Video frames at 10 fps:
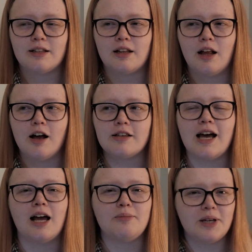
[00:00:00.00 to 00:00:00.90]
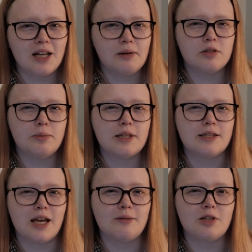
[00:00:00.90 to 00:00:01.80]
the class and be a laptop at the
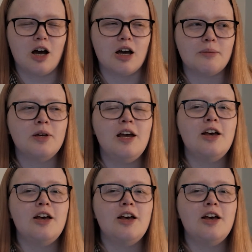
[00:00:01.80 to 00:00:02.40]
same time.